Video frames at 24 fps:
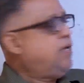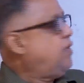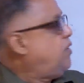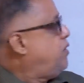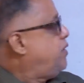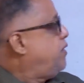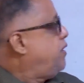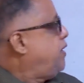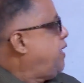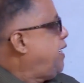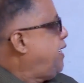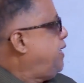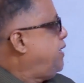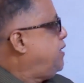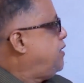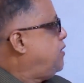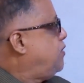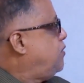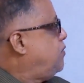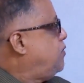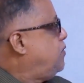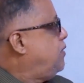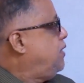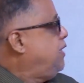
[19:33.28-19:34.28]
or
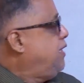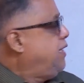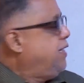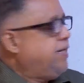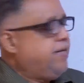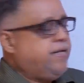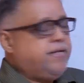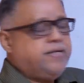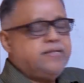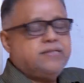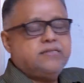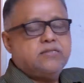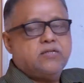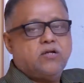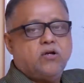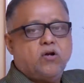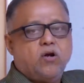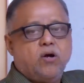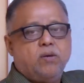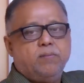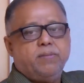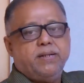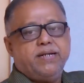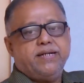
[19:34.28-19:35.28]
92, it is the
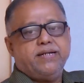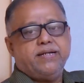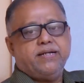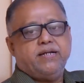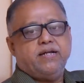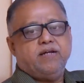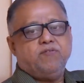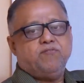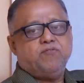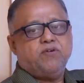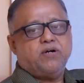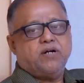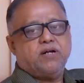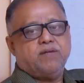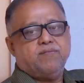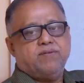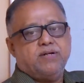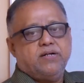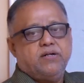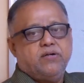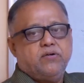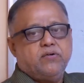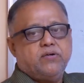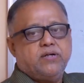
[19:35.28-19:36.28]
raw material for
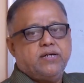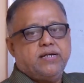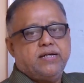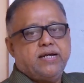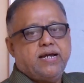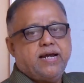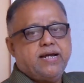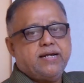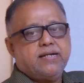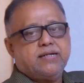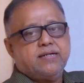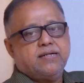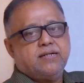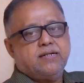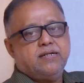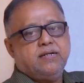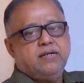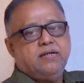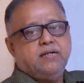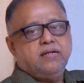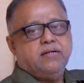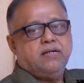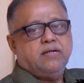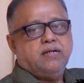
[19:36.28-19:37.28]
our nuclear reactor.